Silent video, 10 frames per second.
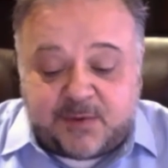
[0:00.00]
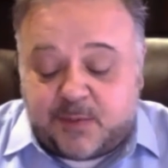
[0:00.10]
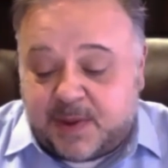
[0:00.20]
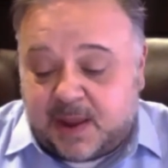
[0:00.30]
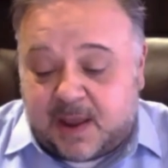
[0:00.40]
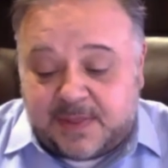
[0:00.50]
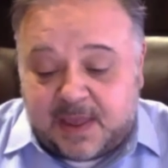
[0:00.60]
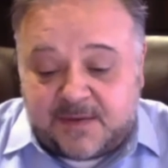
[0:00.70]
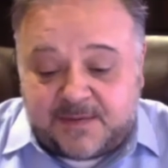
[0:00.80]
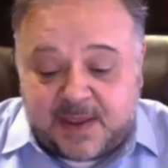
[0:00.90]
beyond
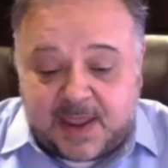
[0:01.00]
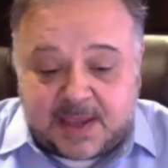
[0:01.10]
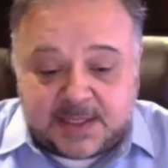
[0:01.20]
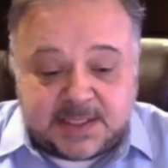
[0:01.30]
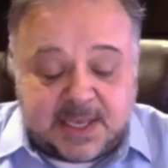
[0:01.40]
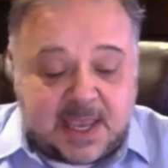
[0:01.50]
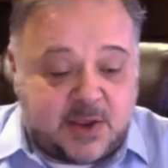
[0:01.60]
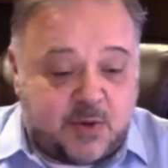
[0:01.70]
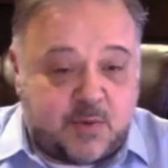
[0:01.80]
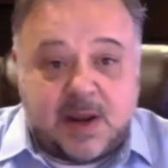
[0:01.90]
that phase and
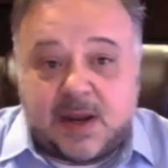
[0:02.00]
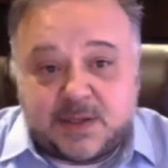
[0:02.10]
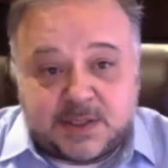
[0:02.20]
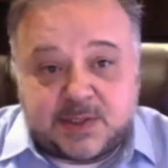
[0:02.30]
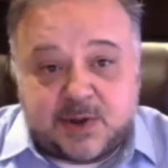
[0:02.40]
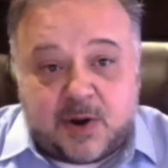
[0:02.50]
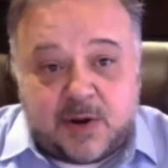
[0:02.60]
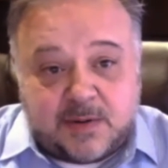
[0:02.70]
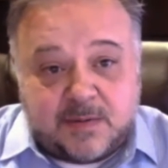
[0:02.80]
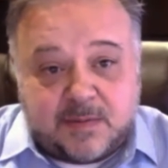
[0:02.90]
you're ready to
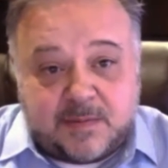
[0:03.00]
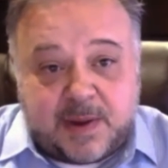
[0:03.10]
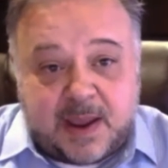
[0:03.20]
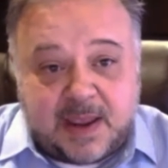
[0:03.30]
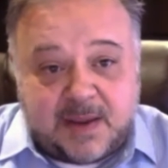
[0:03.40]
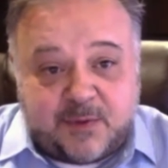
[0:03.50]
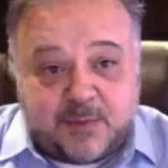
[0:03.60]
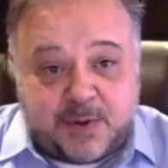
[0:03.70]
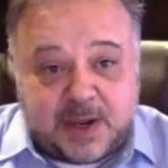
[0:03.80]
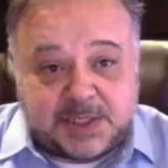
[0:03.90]
start buying for
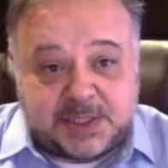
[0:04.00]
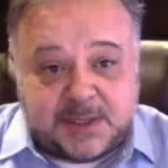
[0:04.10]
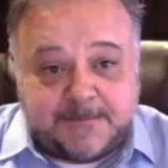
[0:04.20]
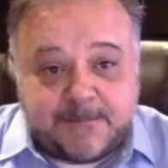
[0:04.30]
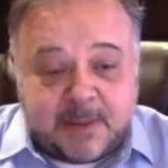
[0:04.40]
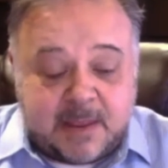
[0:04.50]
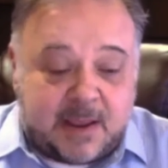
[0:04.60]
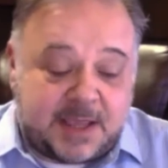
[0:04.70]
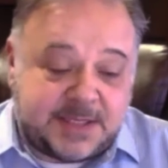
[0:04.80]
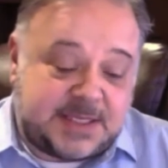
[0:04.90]
production,
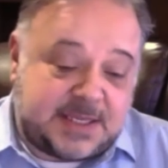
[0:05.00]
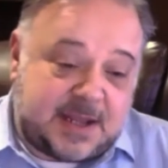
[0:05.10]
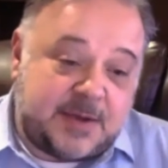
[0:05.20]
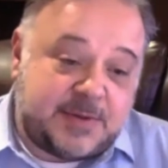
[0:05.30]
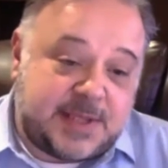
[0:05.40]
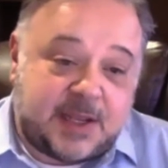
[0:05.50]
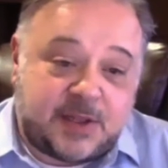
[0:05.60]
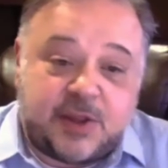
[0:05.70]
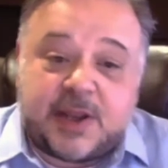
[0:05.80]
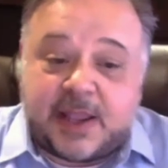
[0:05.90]
as I said, I would take a
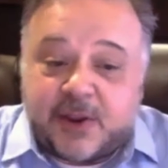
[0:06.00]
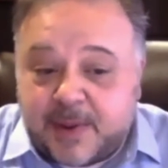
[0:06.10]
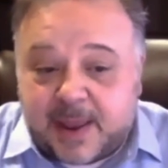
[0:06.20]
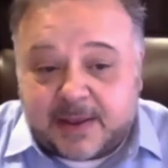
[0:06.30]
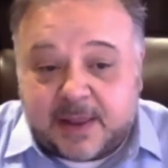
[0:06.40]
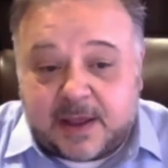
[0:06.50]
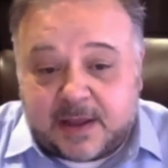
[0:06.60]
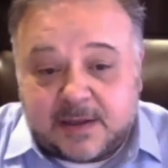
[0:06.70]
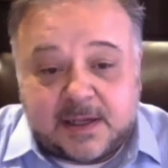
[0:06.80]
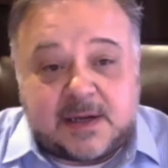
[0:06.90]
look at your
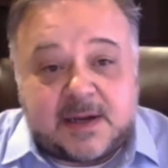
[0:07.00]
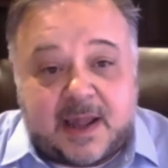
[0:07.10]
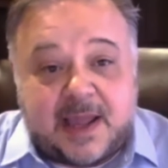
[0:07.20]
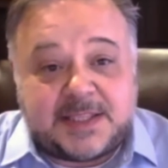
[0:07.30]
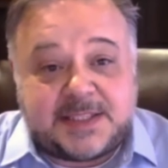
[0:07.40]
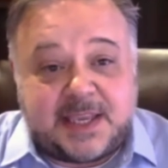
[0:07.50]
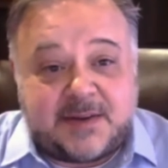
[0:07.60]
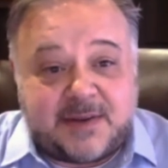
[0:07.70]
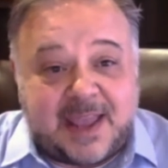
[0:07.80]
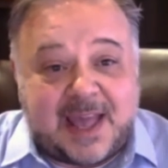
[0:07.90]
backlog. I'd say,
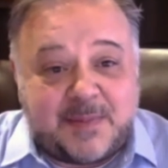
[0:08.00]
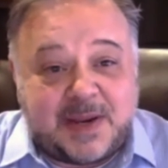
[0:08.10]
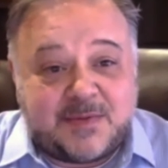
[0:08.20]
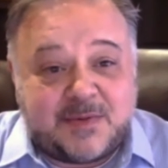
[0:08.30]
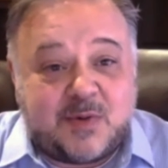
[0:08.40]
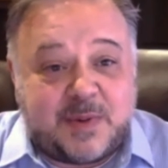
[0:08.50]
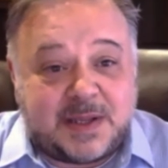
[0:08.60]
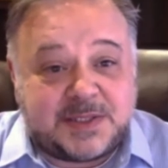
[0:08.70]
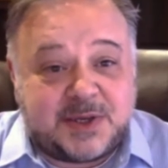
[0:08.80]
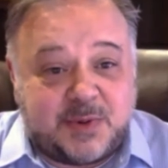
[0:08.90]
okay, how many
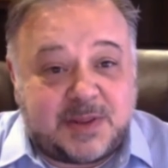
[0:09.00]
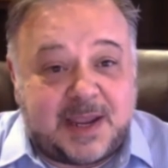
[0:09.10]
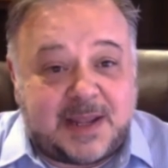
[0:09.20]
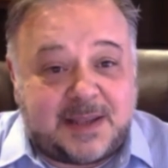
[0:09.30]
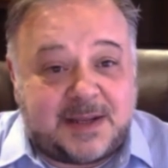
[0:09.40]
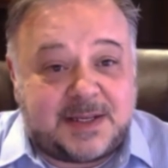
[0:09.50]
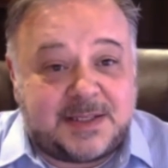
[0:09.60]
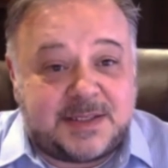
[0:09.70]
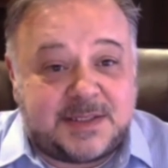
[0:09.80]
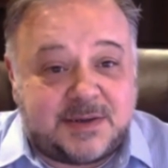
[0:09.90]
robots are we likely to
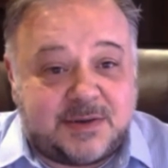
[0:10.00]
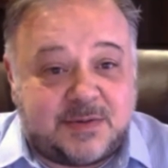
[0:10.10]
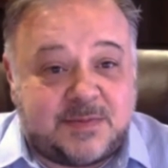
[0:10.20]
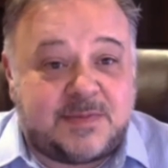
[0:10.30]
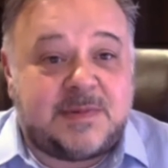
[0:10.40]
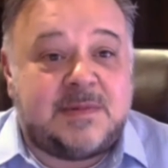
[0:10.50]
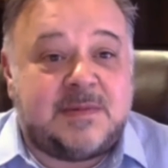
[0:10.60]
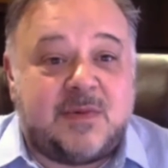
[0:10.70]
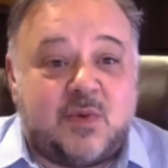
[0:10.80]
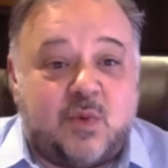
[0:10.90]
consume?
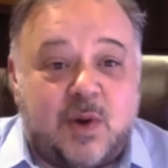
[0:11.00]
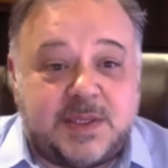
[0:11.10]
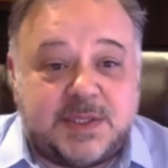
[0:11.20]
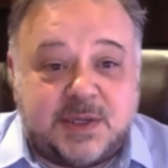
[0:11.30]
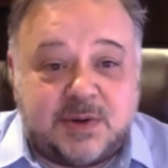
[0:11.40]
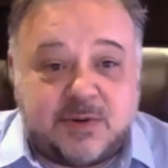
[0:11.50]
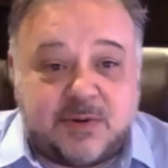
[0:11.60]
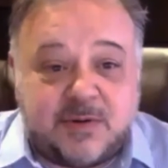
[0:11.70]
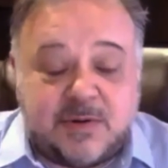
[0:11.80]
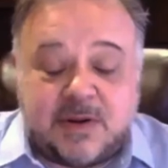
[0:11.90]
What's
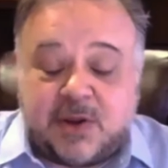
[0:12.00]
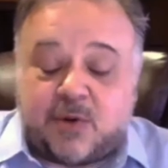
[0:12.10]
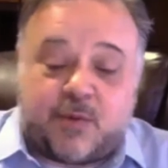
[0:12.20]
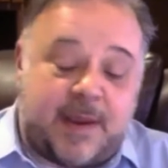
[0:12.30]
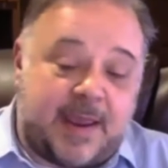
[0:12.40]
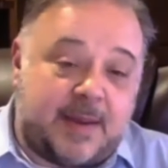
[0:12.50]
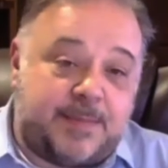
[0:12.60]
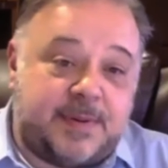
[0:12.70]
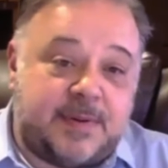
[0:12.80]
your ramp